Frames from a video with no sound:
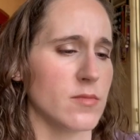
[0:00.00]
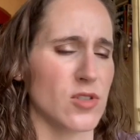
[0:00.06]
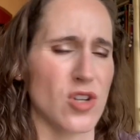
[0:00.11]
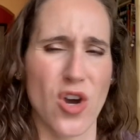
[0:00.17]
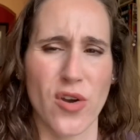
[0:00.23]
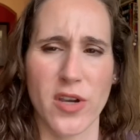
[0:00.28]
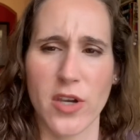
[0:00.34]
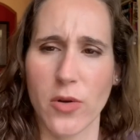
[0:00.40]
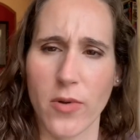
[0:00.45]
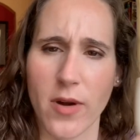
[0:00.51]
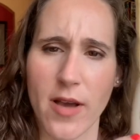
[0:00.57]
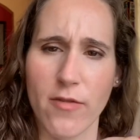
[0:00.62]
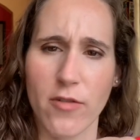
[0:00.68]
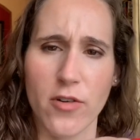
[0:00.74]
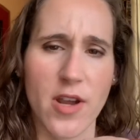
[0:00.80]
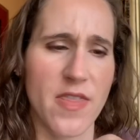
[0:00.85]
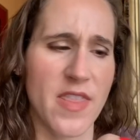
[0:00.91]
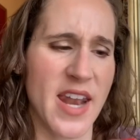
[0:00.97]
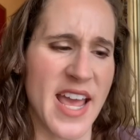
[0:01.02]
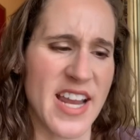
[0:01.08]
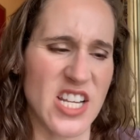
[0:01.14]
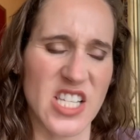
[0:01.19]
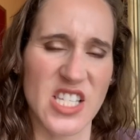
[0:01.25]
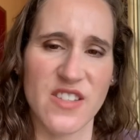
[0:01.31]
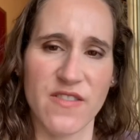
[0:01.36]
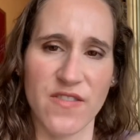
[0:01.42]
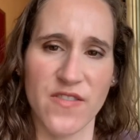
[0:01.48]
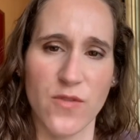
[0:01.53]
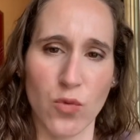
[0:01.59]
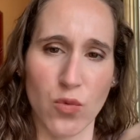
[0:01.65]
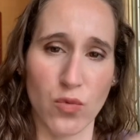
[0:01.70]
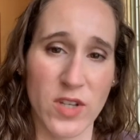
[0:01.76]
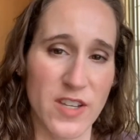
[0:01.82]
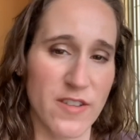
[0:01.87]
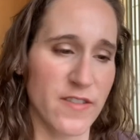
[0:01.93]
Target or whatever, and then I just
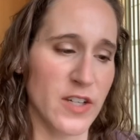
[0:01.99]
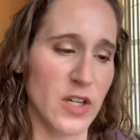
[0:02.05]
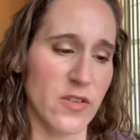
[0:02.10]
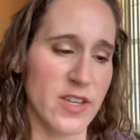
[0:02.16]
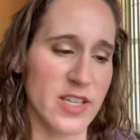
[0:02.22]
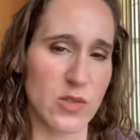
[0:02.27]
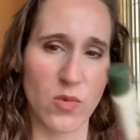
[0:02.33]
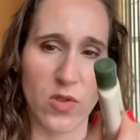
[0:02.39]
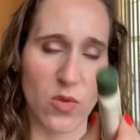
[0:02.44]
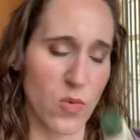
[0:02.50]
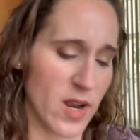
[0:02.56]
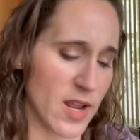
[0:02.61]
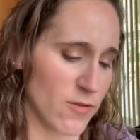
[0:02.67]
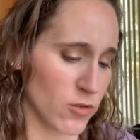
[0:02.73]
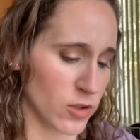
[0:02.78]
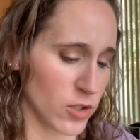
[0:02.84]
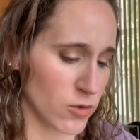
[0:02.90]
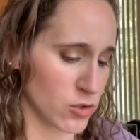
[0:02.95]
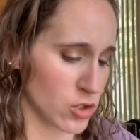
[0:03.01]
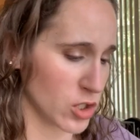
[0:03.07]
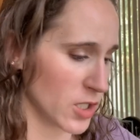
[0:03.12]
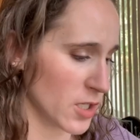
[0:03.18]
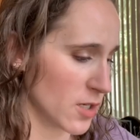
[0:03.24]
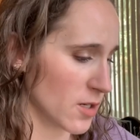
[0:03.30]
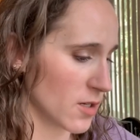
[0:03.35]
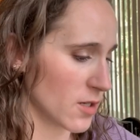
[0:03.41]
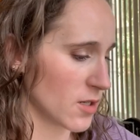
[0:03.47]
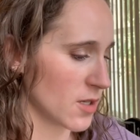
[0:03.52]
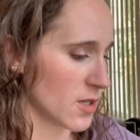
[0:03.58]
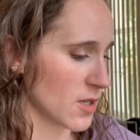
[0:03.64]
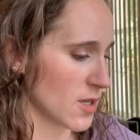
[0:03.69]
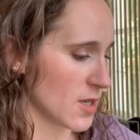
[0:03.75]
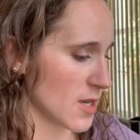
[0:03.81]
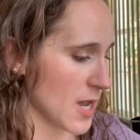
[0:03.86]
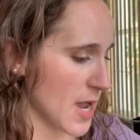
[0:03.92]
refill this with whatever lotion
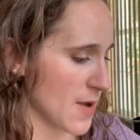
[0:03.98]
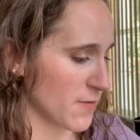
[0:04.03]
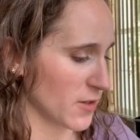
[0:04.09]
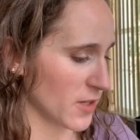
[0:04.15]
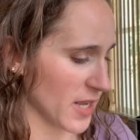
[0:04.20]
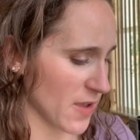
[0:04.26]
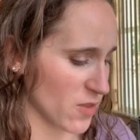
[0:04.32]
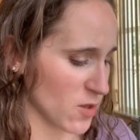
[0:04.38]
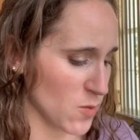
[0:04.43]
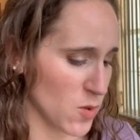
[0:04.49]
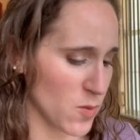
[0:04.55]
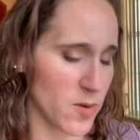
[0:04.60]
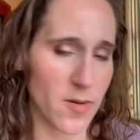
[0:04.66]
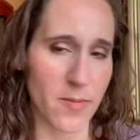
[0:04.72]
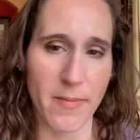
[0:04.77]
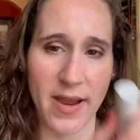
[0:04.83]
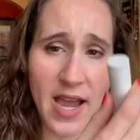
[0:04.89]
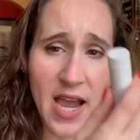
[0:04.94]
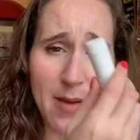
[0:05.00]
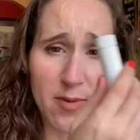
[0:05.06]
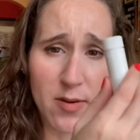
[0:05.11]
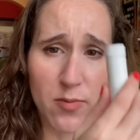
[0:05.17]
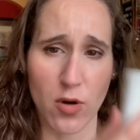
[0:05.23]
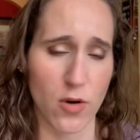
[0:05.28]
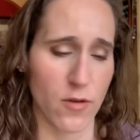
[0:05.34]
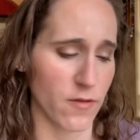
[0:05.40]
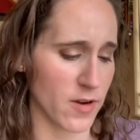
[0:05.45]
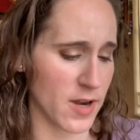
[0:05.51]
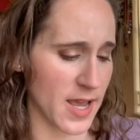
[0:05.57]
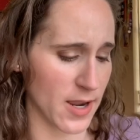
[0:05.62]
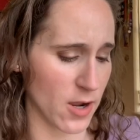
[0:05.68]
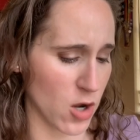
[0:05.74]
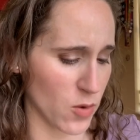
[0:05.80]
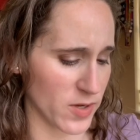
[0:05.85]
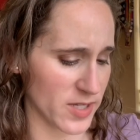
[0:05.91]
I'm feeling at the moment. My ibuprofen,
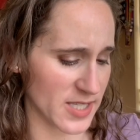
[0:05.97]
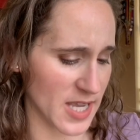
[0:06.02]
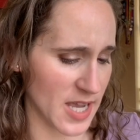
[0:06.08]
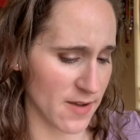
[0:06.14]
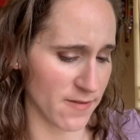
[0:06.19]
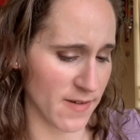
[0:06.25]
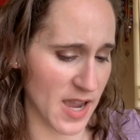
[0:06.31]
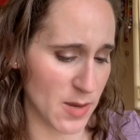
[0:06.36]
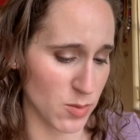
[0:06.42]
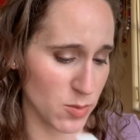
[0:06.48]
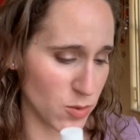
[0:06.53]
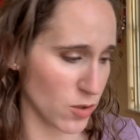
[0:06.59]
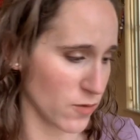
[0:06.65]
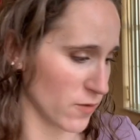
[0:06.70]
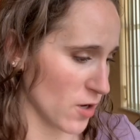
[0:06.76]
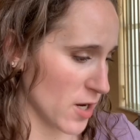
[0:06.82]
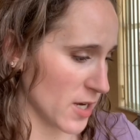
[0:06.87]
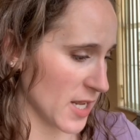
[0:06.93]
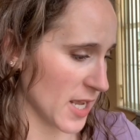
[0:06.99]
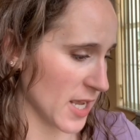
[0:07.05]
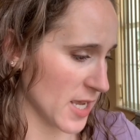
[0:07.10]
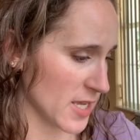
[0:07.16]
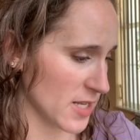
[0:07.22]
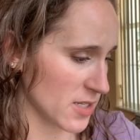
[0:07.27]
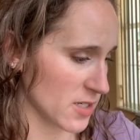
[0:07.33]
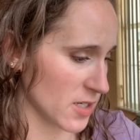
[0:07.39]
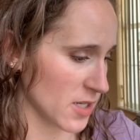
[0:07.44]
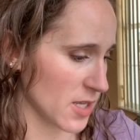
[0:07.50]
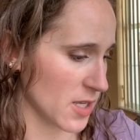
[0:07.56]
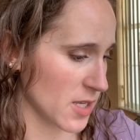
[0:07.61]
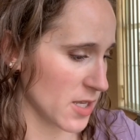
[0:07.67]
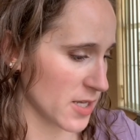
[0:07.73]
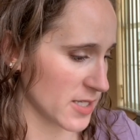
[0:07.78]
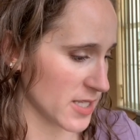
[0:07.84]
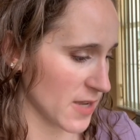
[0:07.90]
I always have ibuprofen on hand.
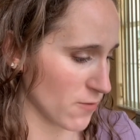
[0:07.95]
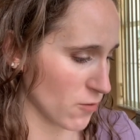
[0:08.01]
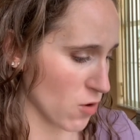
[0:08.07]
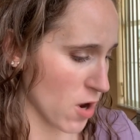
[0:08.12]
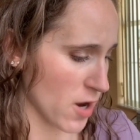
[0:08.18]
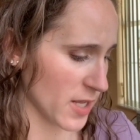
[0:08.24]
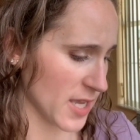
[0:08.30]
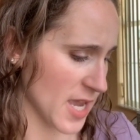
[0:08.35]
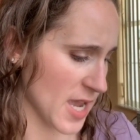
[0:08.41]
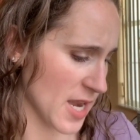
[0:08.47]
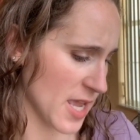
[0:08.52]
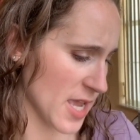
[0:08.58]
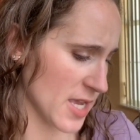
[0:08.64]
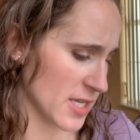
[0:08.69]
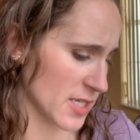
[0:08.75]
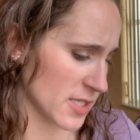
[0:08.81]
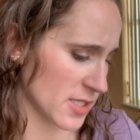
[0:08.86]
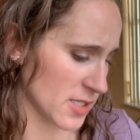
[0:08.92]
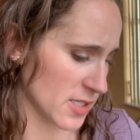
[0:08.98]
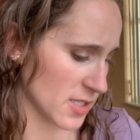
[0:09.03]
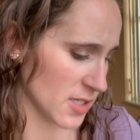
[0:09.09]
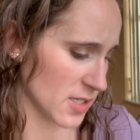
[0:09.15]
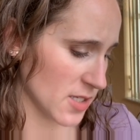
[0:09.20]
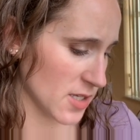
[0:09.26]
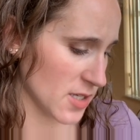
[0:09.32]
I have chronic headaches.